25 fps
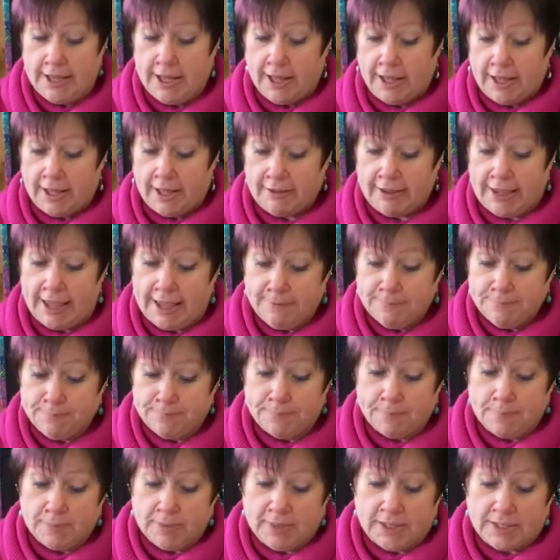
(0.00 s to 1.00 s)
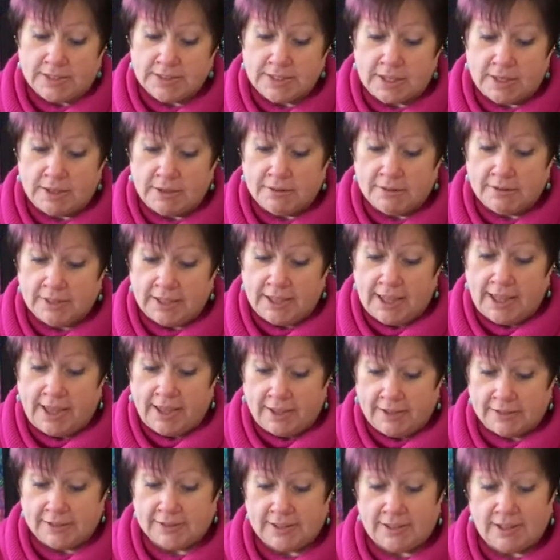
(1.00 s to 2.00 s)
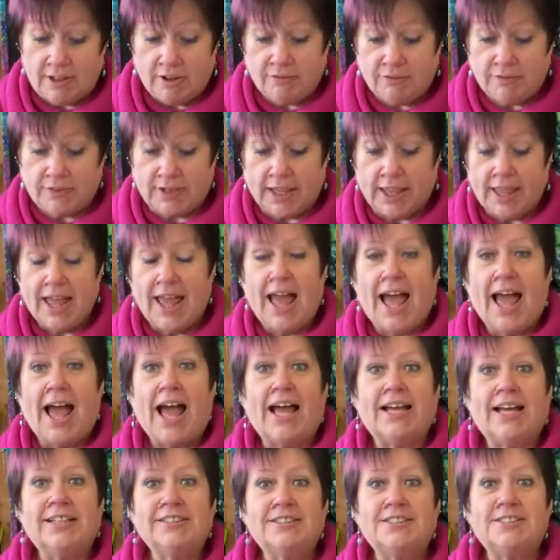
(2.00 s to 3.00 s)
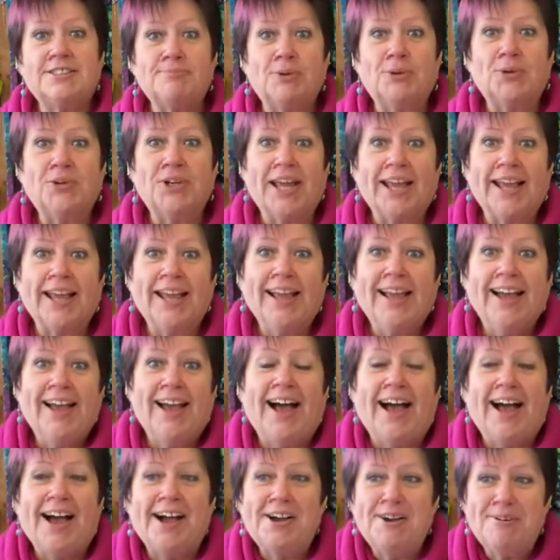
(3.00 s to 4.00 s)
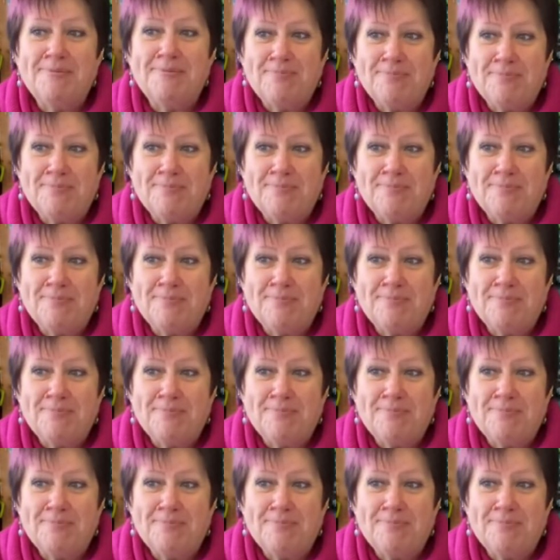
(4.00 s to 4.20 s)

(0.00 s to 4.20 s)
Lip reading: Okay, so yeah, lovely. And this morning, I